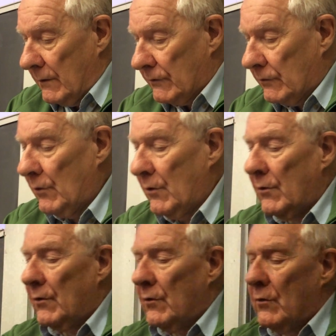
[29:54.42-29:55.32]

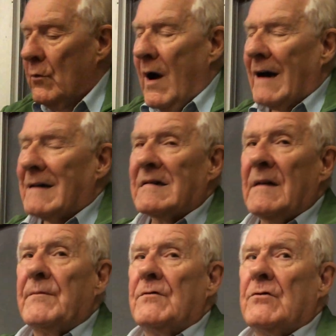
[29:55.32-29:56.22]
So you
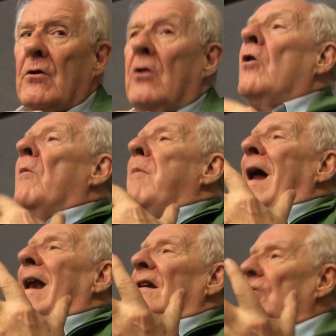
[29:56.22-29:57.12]
accept the
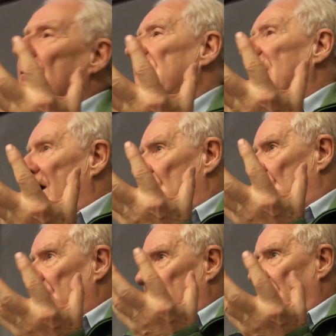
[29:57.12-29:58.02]
global
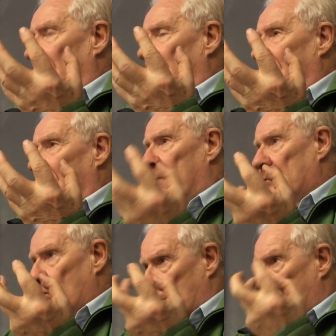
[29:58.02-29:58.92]
domination
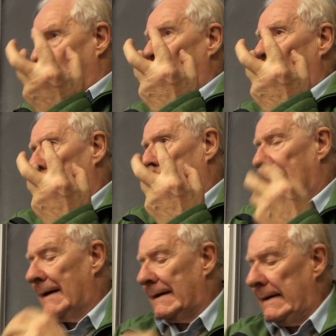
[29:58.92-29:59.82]
of the small
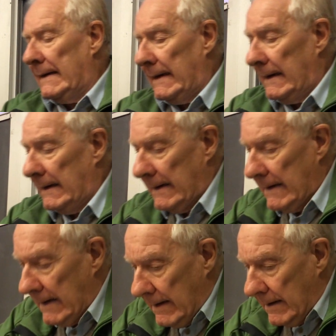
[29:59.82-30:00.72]
oligarchy,
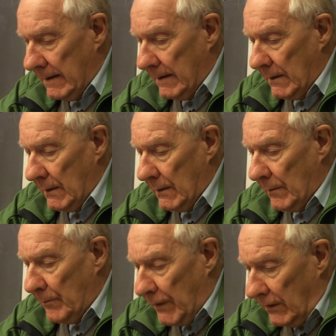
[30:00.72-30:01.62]

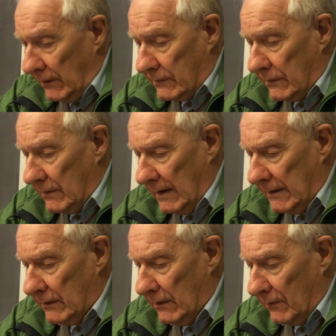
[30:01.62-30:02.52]
but
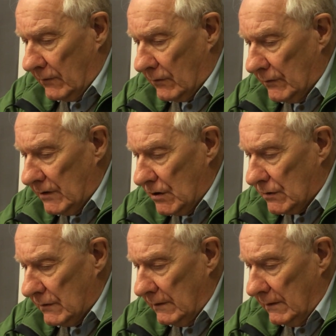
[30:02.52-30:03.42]
under the
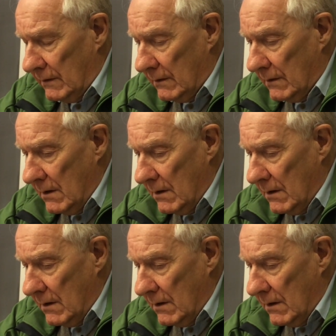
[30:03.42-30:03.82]
condition,